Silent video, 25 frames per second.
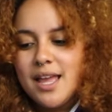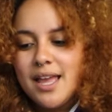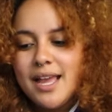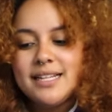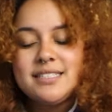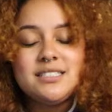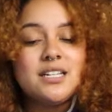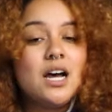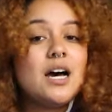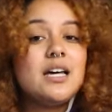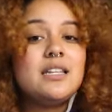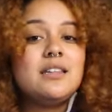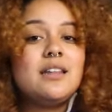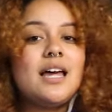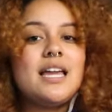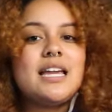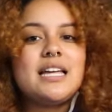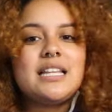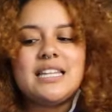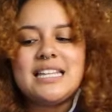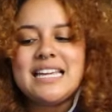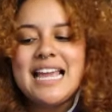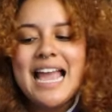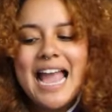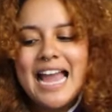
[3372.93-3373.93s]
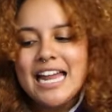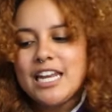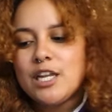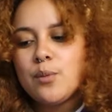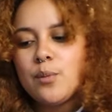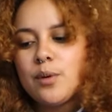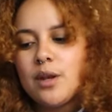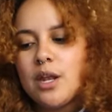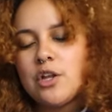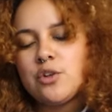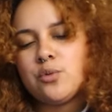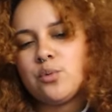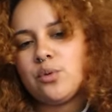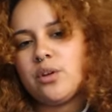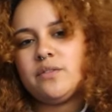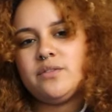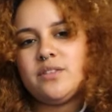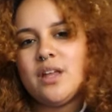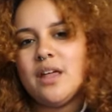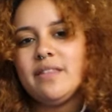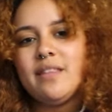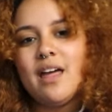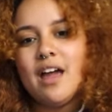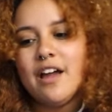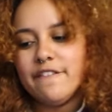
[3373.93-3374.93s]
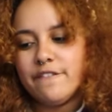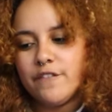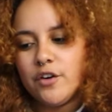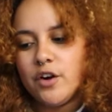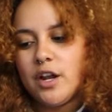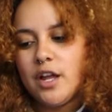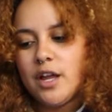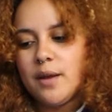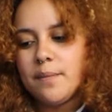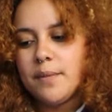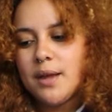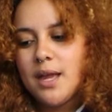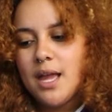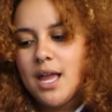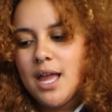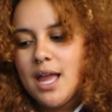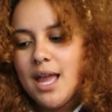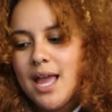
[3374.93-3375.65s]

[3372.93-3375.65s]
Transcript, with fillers: It's unlikely anyone else would have done that for him.